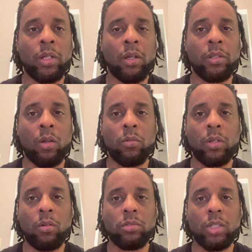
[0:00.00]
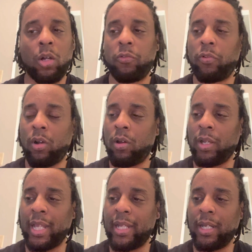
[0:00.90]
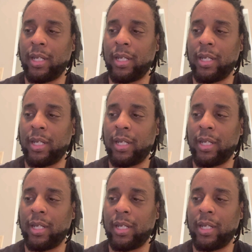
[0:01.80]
don't go for all that.